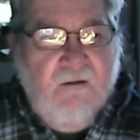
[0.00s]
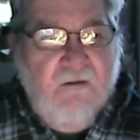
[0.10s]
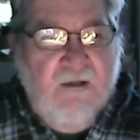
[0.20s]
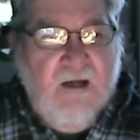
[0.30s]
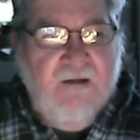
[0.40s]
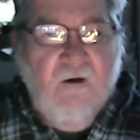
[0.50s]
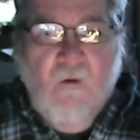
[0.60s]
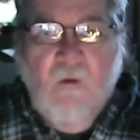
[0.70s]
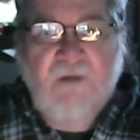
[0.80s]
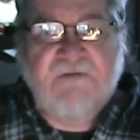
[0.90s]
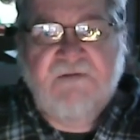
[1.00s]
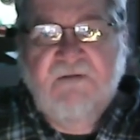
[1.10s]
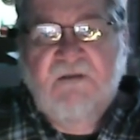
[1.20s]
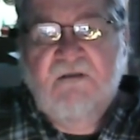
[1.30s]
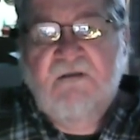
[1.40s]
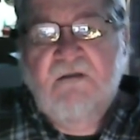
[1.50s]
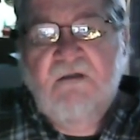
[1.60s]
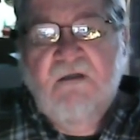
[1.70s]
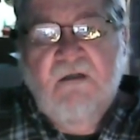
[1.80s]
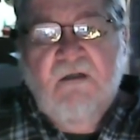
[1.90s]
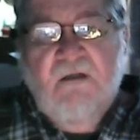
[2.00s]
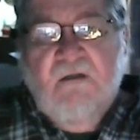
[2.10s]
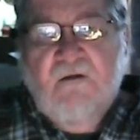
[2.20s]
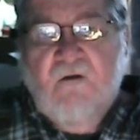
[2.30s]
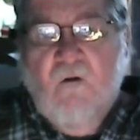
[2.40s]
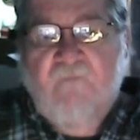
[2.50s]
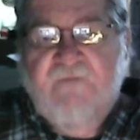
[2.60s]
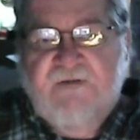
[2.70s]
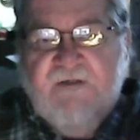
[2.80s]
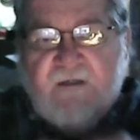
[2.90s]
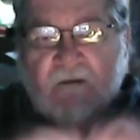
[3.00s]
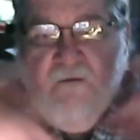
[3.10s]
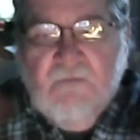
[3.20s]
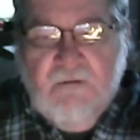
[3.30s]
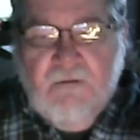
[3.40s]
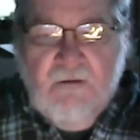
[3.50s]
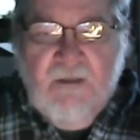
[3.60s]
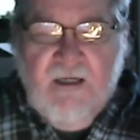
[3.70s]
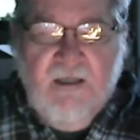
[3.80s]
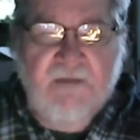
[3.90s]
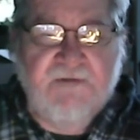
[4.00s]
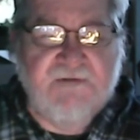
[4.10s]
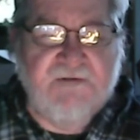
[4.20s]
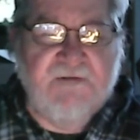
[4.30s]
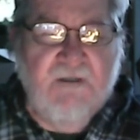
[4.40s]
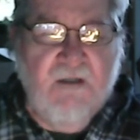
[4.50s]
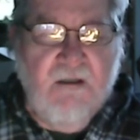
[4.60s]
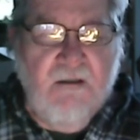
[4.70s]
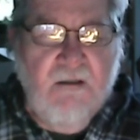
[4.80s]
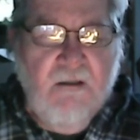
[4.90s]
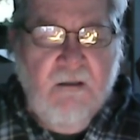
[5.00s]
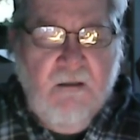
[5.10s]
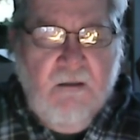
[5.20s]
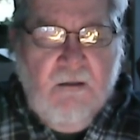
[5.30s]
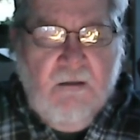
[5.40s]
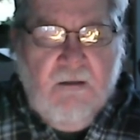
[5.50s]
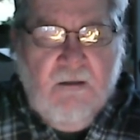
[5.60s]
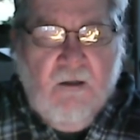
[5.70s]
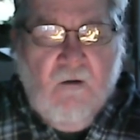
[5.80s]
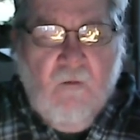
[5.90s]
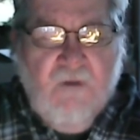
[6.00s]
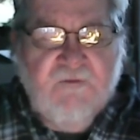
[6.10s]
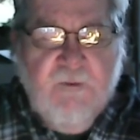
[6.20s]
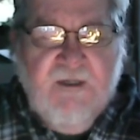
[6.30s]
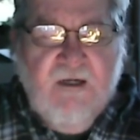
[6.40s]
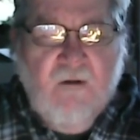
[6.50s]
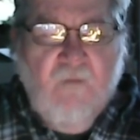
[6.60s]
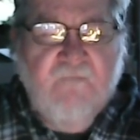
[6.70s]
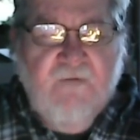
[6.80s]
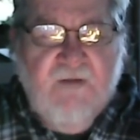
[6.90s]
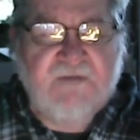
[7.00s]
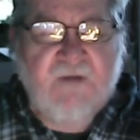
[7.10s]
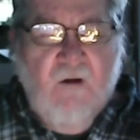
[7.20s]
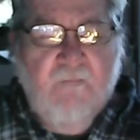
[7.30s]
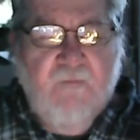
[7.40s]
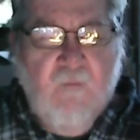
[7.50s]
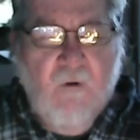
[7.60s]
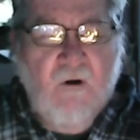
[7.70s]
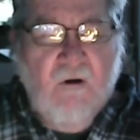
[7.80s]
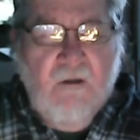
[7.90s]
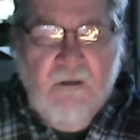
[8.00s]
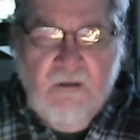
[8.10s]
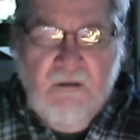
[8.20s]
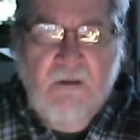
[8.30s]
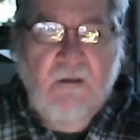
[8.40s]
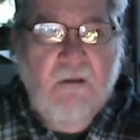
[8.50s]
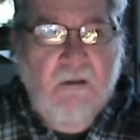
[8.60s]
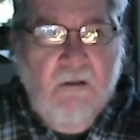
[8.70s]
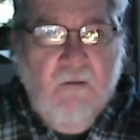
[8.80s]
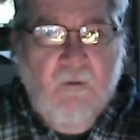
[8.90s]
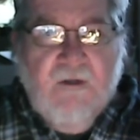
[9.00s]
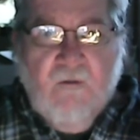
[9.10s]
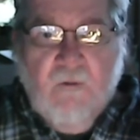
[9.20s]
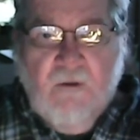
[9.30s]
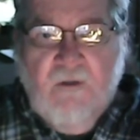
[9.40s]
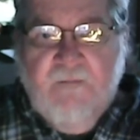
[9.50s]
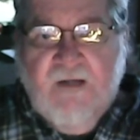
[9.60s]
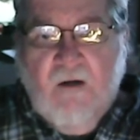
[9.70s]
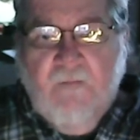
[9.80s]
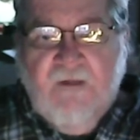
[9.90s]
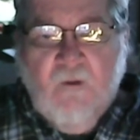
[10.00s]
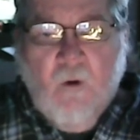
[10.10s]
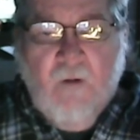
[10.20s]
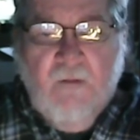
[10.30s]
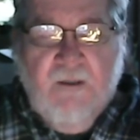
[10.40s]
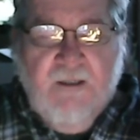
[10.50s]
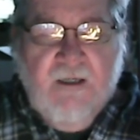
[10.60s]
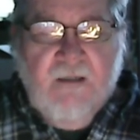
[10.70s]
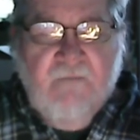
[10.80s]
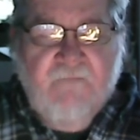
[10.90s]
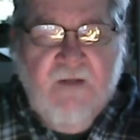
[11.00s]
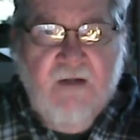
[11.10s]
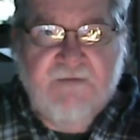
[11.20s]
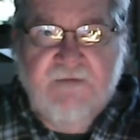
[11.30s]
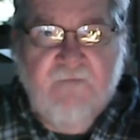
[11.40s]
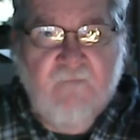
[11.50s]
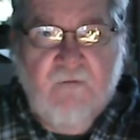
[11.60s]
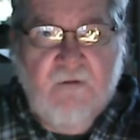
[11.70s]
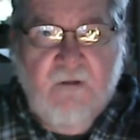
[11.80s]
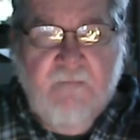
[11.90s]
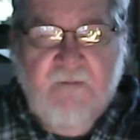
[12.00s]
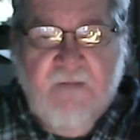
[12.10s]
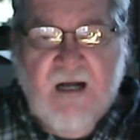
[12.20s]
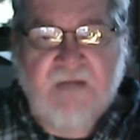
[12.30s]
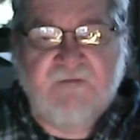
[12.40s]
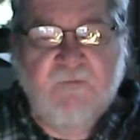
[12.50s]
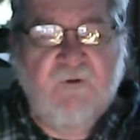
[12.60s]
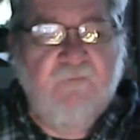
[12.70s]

and I know once the COVID deal has, once we get over this hump where we can really be out and be normal again, if that's ever going to be possible,